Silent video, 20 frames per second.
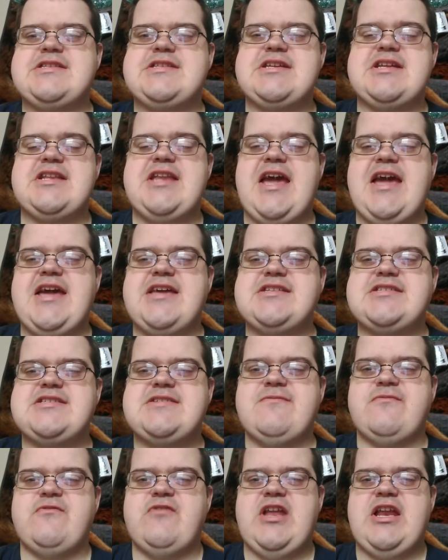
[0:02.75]
Today's
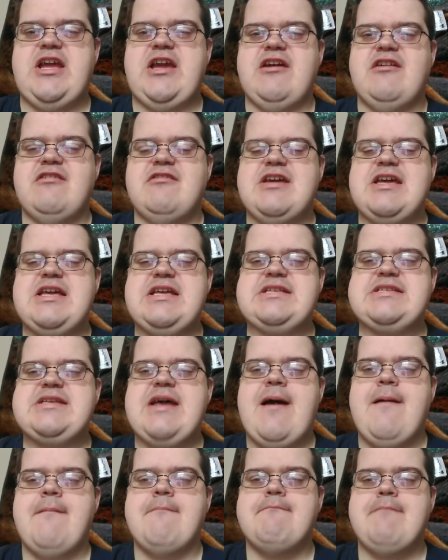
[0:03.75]
video is
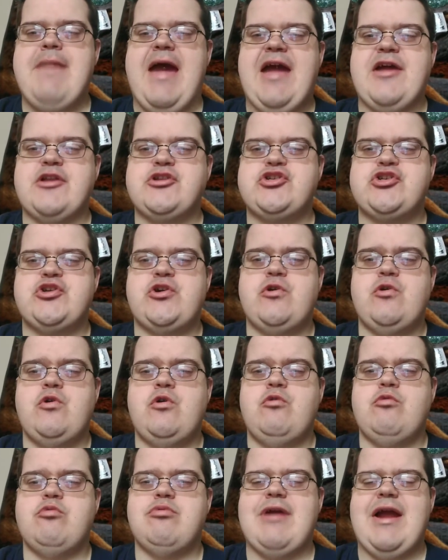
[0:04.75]

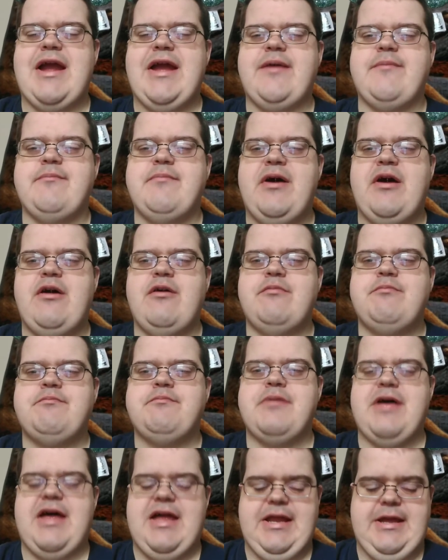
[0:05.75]
Magical Rainbow
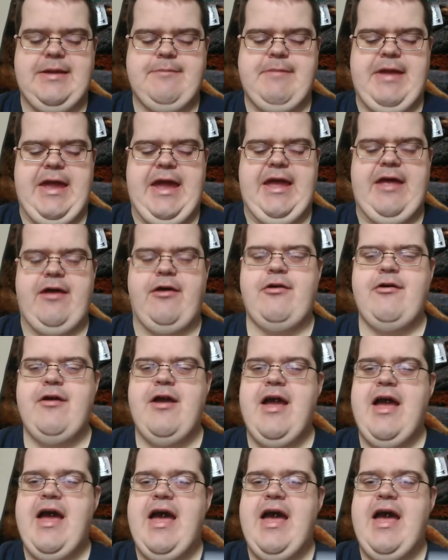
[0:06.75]
Buddy Mail.